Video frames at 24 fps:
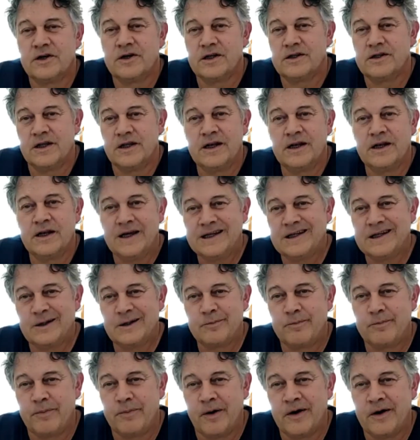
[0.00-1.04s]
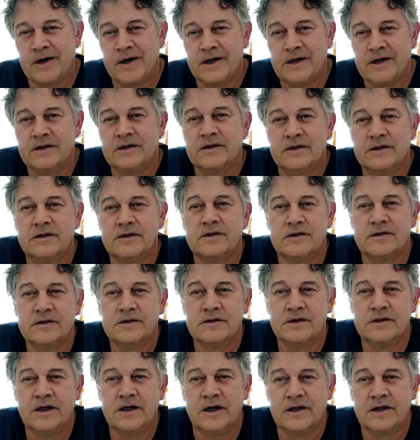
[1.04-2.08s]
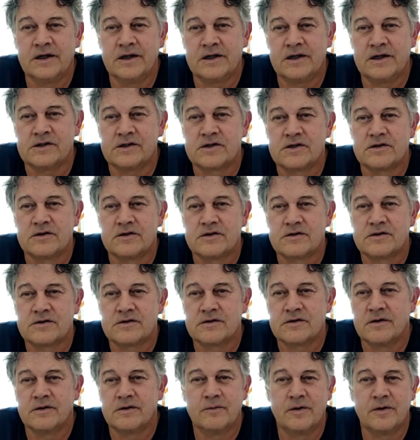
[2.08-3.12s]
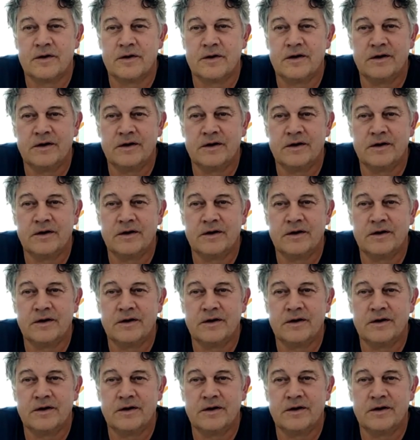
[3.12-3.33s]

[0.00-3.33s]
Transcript: get elected by the other kids. So one